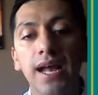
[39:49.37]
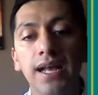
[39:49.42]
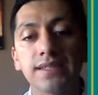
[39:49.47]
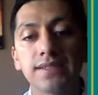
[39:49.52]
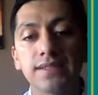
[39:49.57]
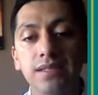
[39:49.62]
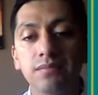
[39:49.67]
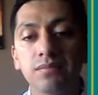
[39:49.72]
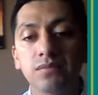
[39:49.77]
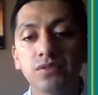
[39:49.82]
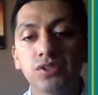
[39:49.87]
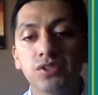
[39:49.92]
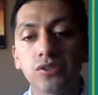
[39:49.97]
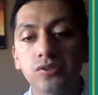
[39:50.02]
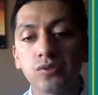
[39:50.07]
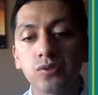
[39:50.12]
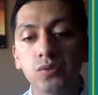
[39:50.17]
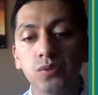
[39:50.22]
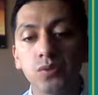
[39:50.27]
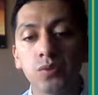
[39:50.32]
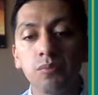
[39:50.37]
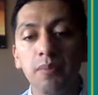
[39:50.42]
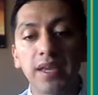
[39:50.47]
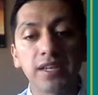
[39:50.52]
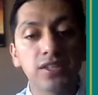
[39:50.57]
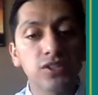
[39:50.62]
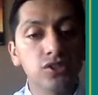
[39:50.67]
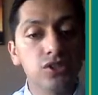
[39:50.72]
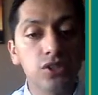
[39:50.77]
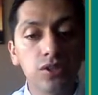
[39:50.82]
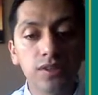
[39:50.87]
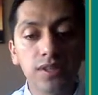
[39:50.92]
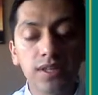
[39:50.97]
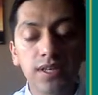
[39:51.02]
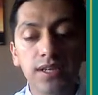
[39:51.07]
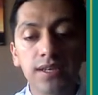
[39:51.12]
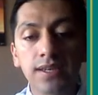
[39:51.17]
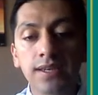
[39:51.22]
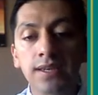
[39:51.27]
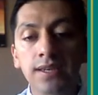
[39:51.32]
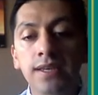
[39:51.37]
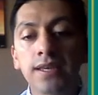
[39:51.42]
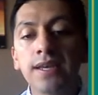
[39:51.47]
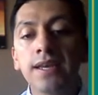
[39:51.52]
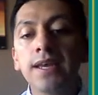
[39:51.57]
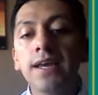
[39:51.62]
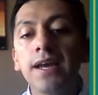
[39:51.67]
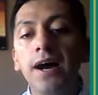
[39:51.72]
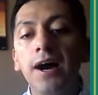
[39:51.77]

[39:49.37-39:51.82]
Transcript: ask them just to mention the